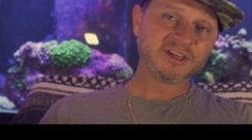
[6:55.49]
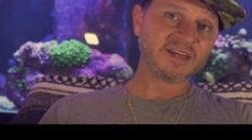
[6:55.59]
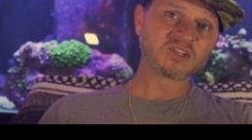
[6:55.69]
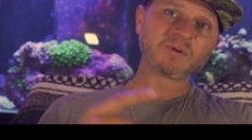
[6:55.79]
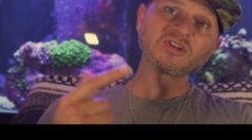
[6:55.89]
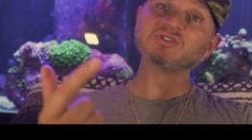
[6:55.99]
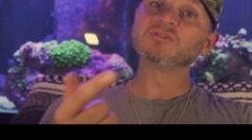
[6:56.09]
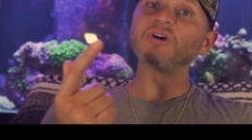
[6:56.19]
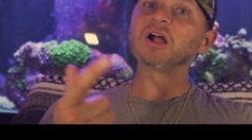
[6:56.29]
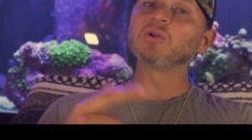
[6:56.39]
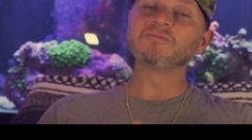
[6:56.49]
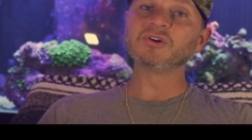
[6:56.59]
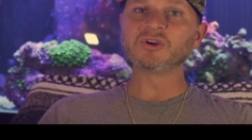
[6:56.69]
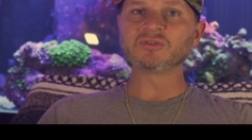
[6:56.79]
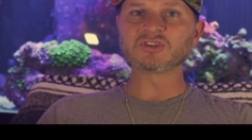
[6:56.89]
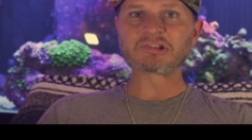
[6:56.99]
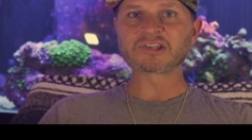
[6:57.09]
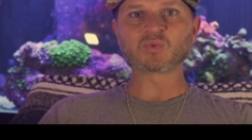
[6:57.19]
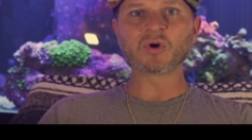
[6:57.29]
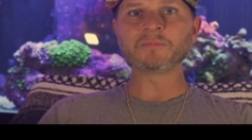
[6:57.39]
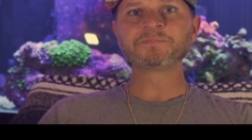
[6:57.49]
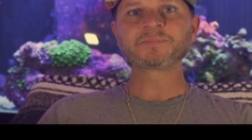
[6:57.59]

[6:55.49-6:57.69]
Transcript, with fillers: especially the follow-up video to this one.